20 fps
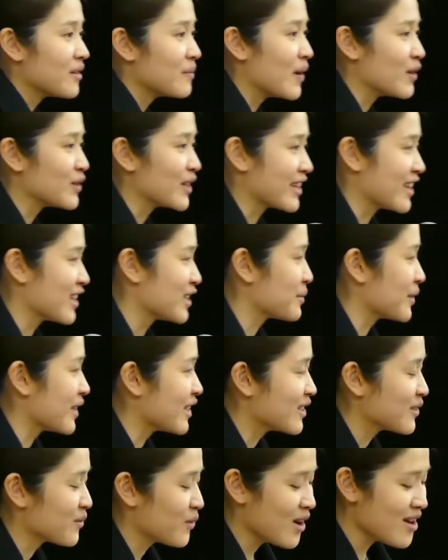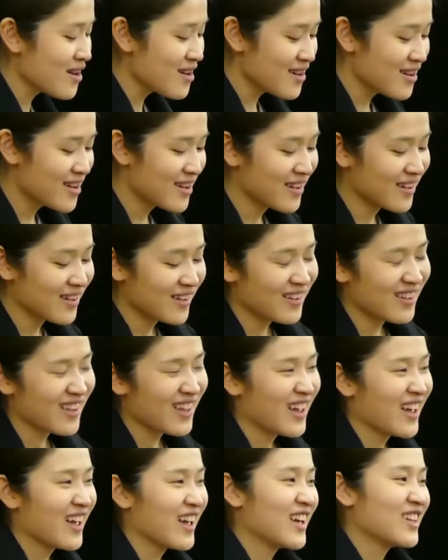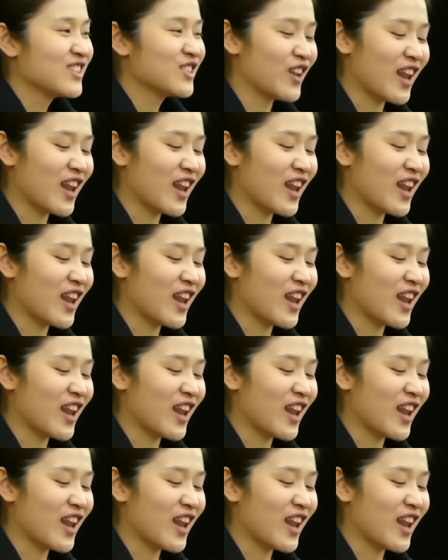I was like, yes, please.